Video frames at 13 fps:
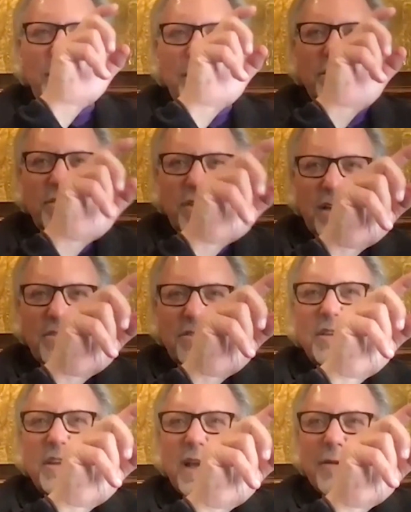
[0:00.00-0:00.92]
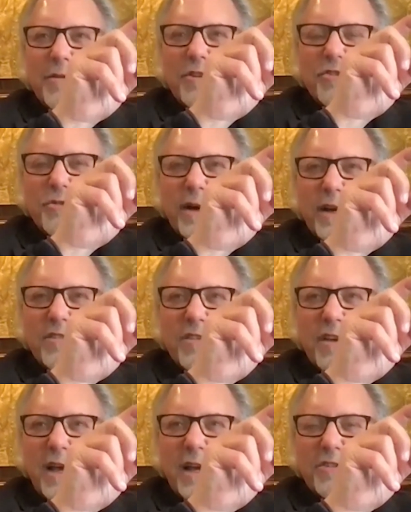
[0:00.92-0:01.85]
size of the average
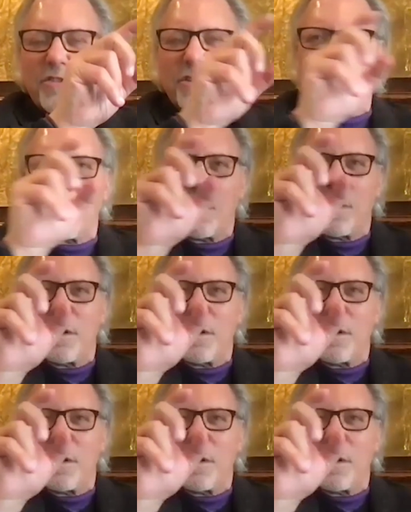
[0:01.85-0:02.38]
transaction,